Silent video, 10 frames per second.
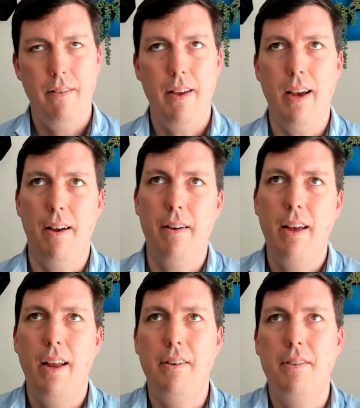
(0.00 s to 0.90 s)
Yeah.
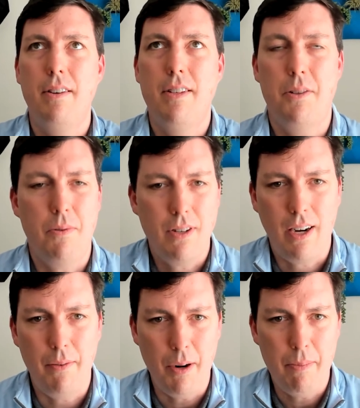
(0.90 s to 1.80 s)
And since we're
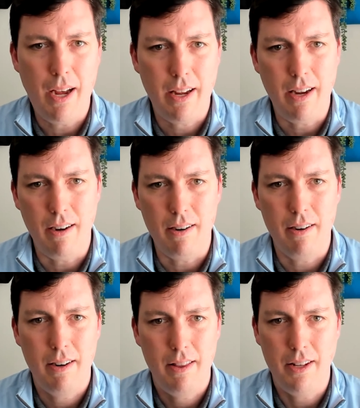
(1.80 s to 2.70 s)
talking about a bank
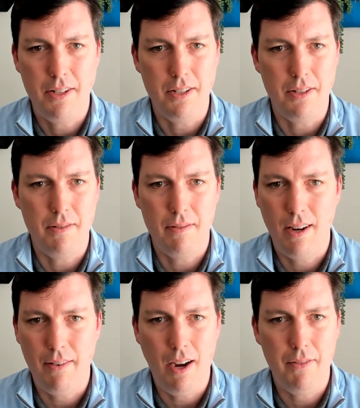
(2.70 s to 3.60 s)
here, this is
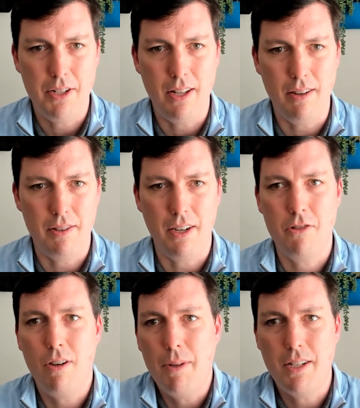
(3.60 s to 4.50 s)
obviously there's
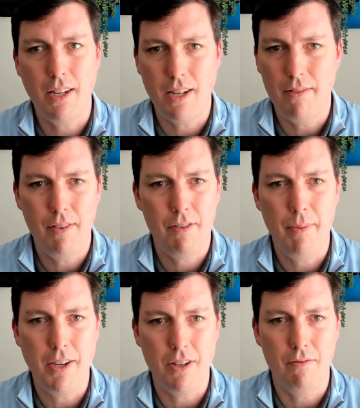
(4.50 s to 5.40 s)
extremely sensitive
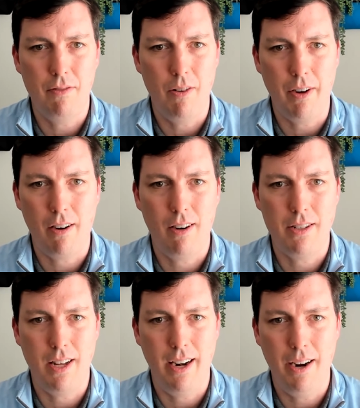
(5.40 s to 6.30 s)
information flowing
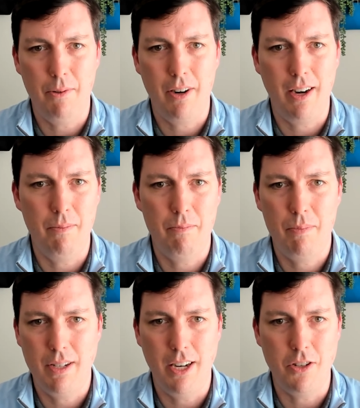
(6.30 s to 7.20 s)
across that network and
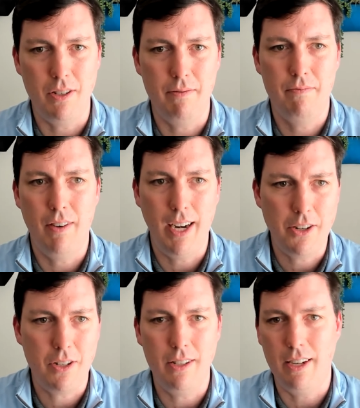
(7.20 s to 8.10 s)
potential
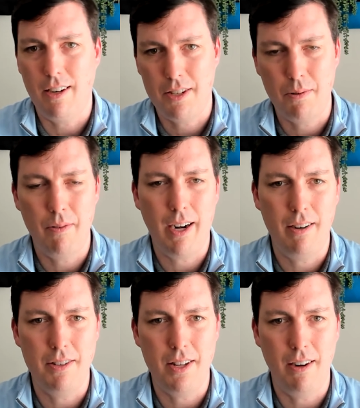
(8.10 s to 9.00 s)
financial and customer
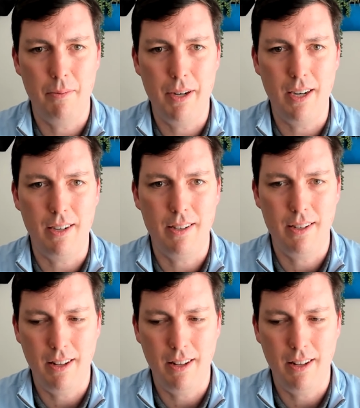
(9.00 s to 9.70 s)
records that are being